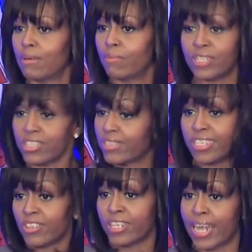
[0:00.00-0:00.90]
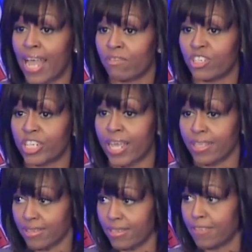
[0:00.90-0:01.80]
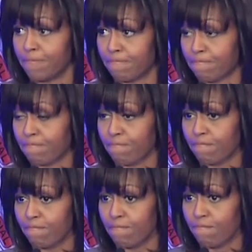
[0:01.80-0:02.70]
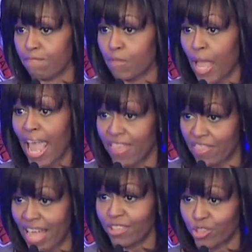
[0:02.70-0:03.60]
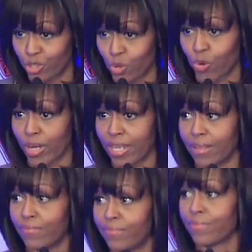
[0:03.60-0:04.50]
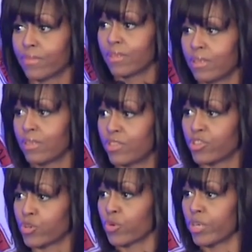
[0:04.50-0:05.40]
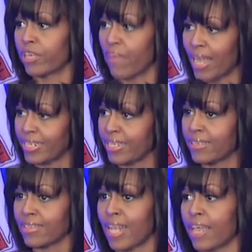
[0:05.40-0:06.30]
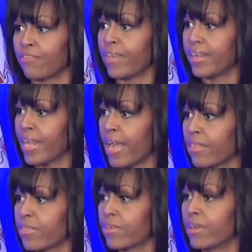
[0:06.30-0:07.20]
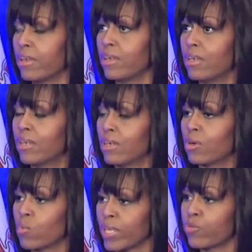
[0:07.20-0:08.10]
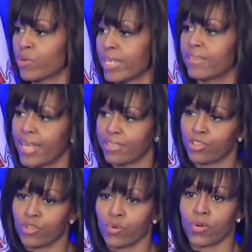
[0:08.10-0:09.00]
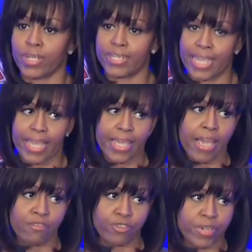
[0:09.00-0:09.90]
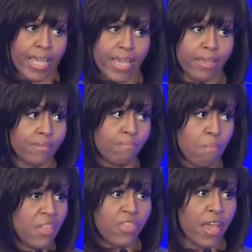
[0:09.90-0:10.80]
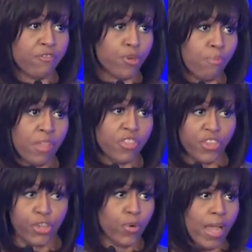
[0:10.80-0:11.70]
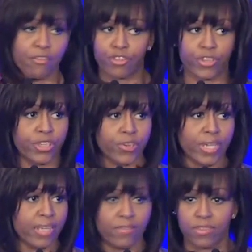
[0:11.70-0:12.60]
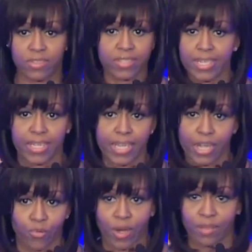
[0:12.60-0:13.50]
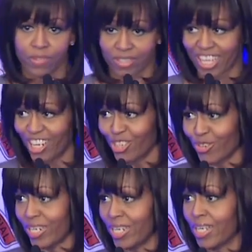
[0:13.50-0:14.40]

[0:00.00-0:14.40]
but she still didn't have a chance. And that story, the story of Hydea's life and death, we read that story day after day, month after month, year after year in this city and around this country.